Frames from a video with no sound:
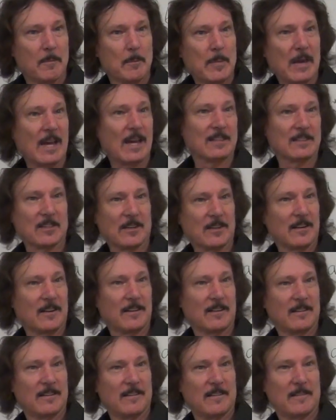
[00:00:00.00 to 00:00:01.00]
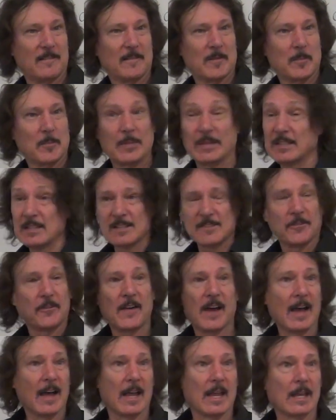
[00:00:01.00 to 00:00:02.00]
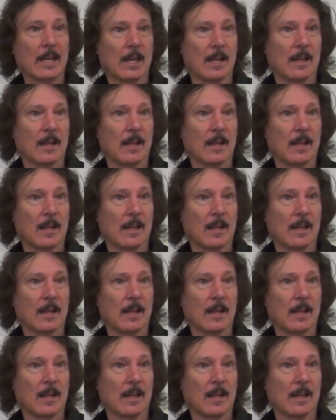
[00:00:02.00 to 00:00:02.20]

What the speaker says: pattern, but it's fine,